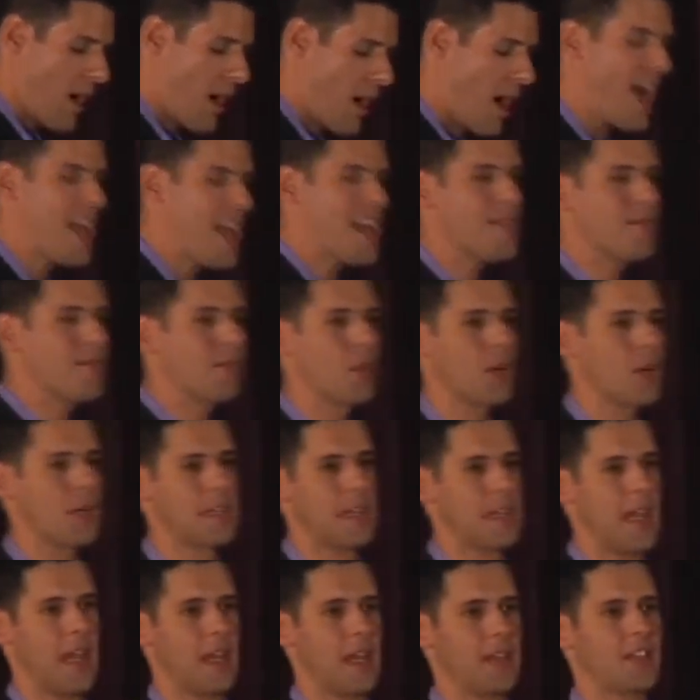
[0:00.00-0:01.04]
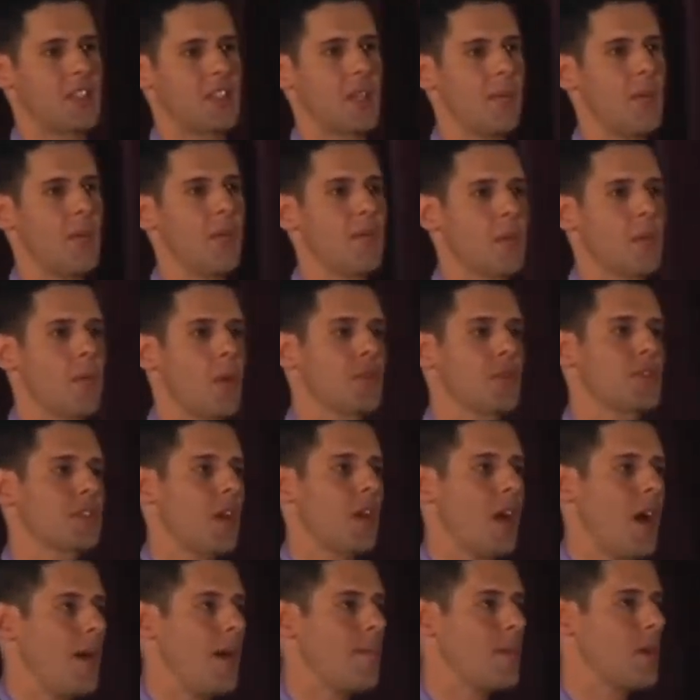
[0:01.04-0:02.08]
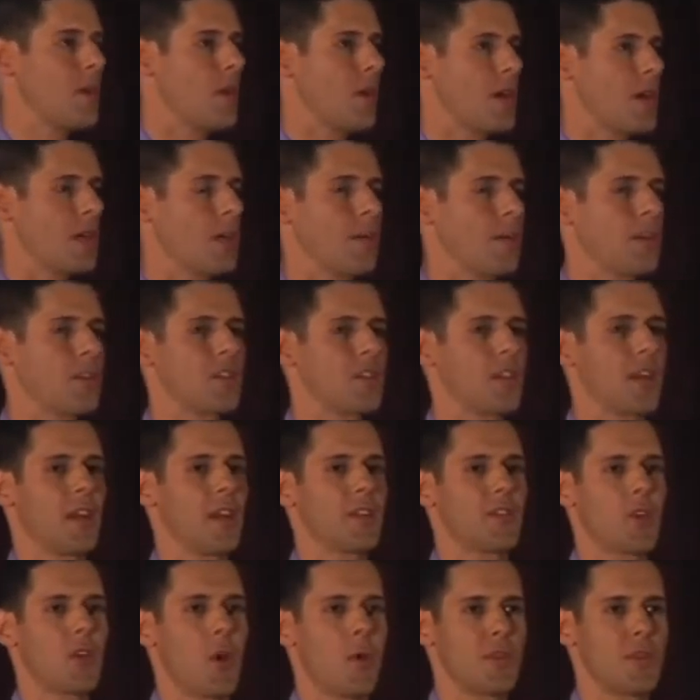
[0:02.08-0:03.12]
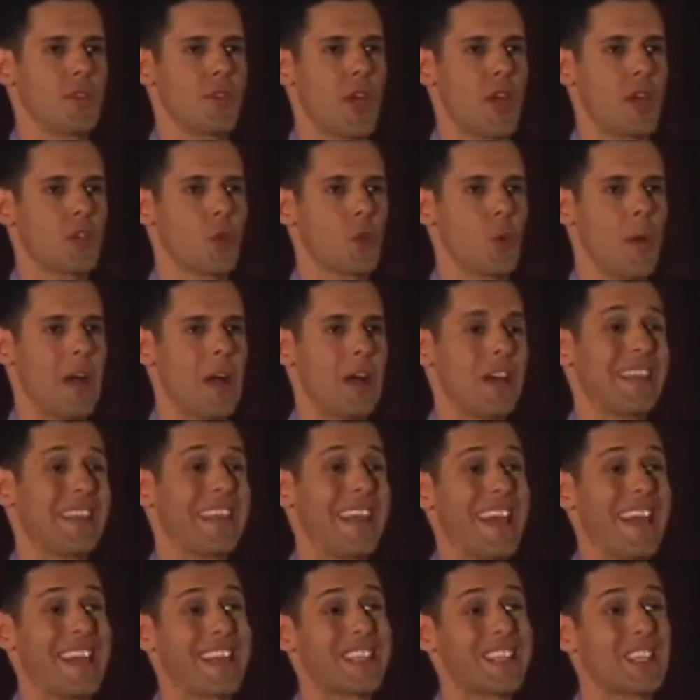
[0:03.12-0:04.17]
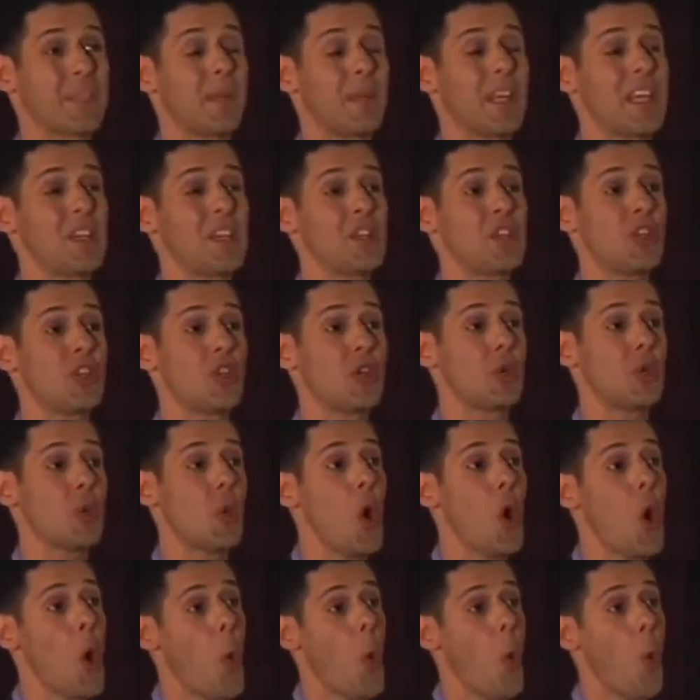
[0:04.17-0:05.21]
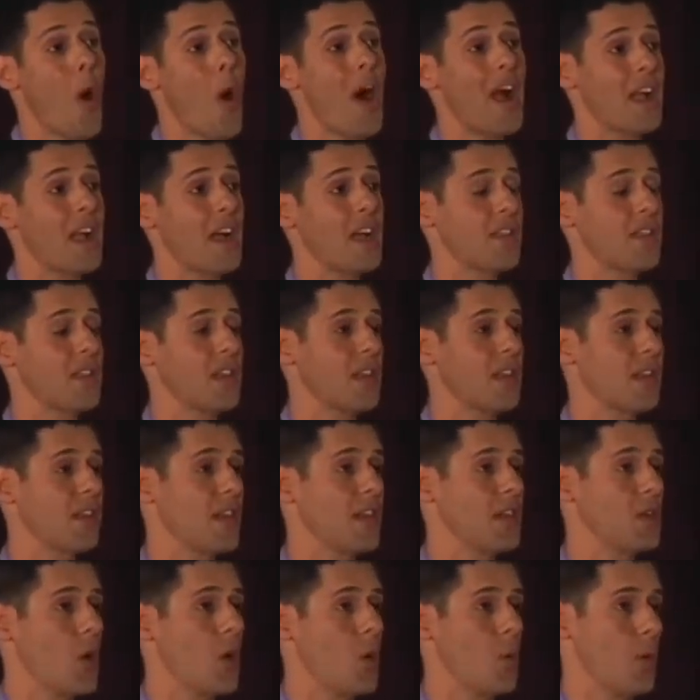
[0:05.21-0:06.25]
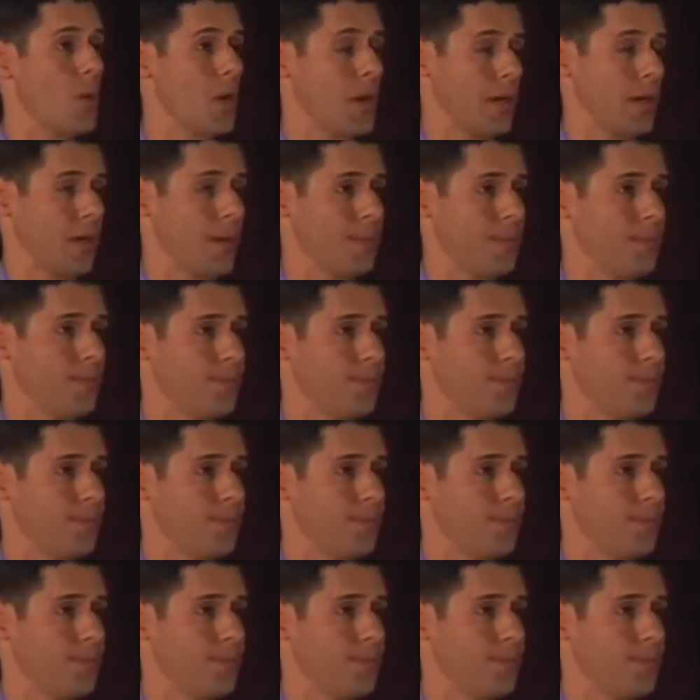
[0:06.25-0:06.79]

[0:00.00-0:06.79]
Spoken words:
I have looked at some of the most common arguments against homosexuality and explained to you why I think they don't work.